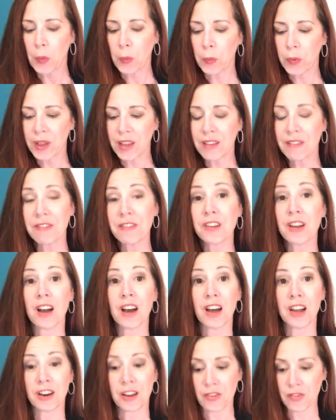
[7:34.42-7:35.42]
We've
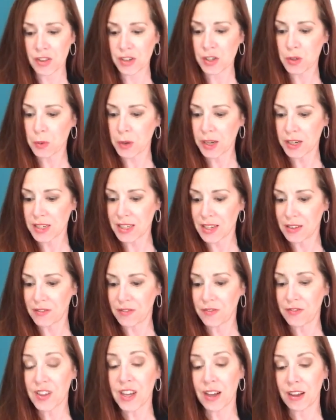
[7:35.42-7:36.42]
got on the
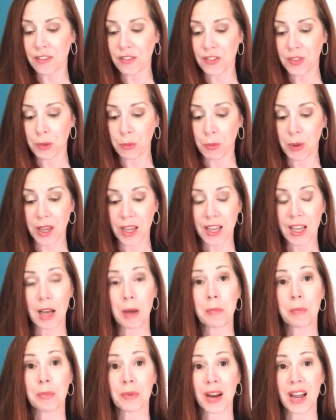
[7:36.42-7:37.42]
25th, wake
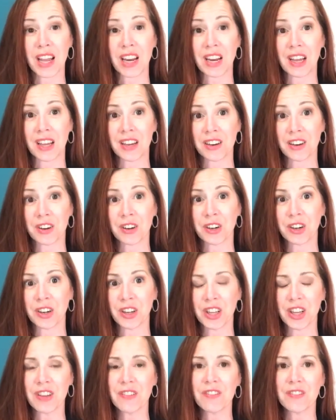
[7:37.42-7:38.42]
up bright and
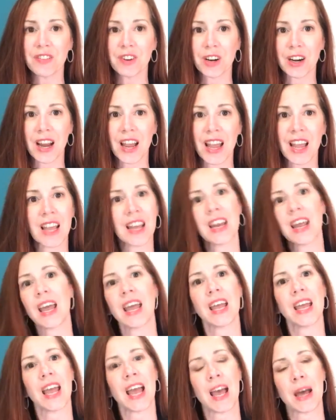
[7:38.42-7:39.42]
early for 8
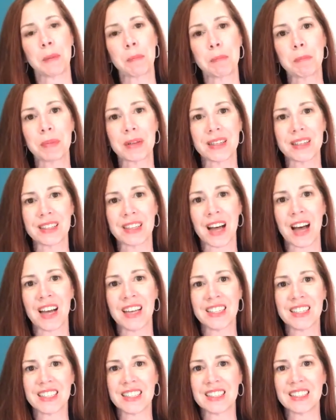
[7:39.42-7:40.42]
a.m.
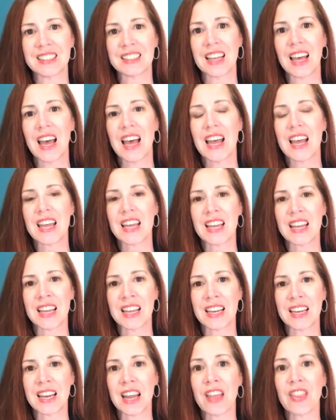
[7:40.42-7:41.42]
Pilates
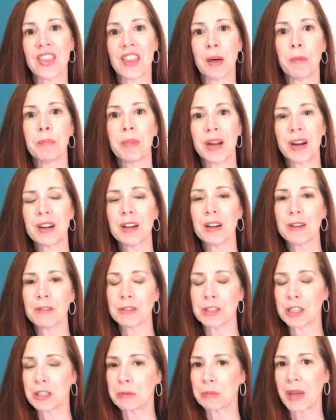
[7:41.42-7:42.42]
in the Barrel
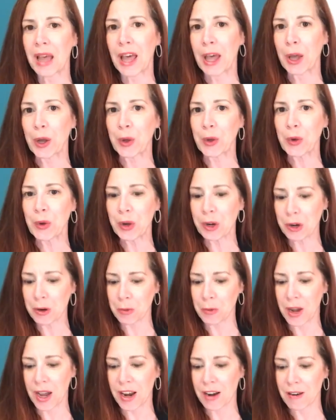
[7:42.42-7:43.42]
Room at Cougar
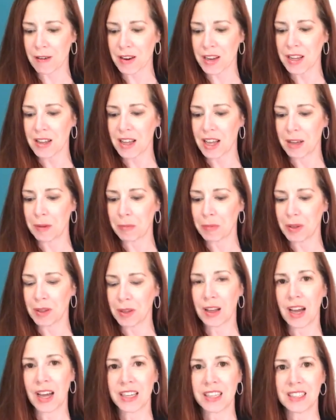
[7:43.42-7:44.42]
Winery. You get
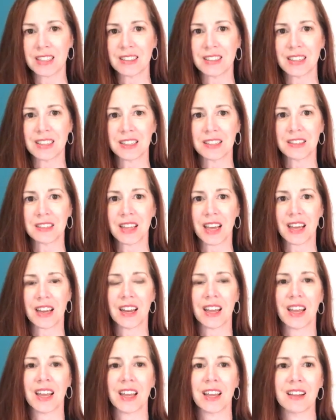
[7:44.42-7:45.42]
Pilates and you get
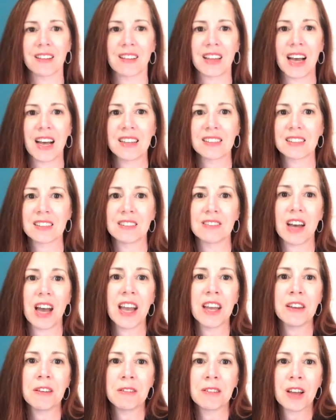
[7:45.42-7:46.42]
a glass of,
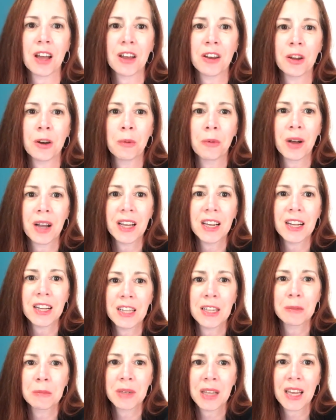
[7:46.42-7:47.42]
I do not know why, I
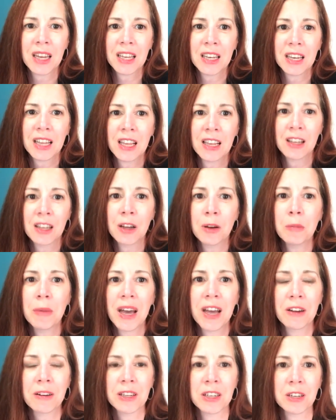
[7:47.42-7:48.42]
am getting a low
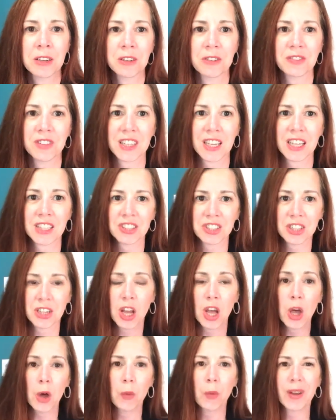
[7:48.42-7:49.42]
battery notification
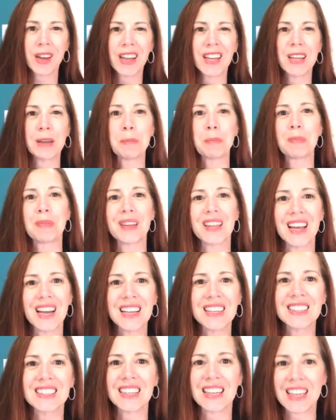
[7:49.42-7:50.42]
when I am
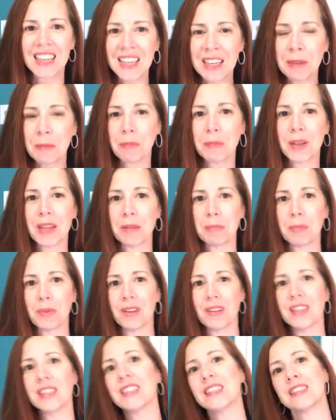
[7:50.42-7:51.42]
plugged in,
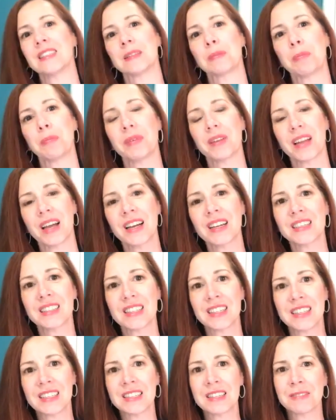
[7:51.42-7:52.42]
people. It is plugged
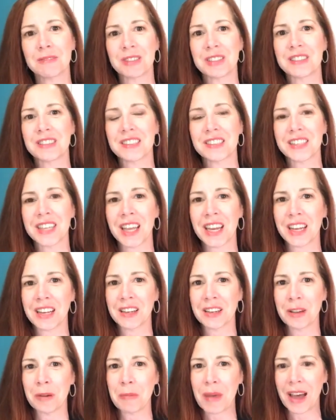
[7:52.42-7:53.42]
in and we're still
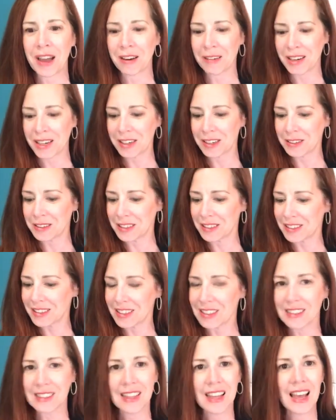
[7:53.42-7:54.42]
getting low battery
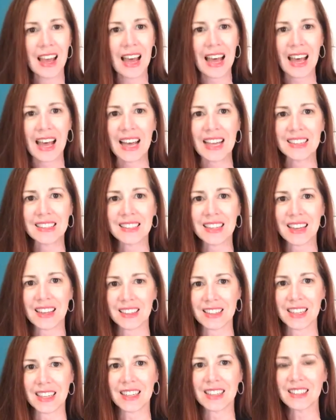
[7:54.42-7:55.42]
notices. I
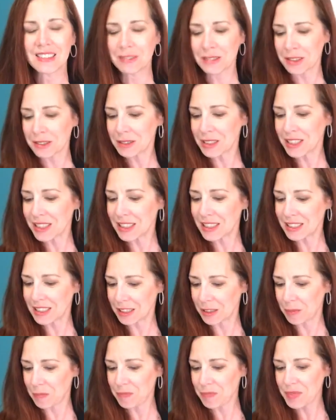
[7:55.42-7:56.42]
tell you, what are we going to
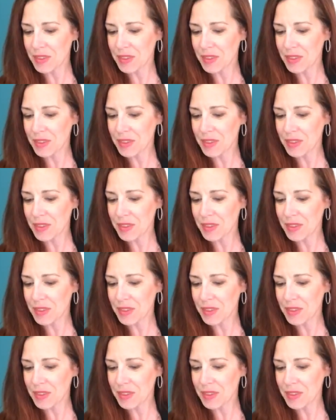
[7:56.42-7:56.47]
do?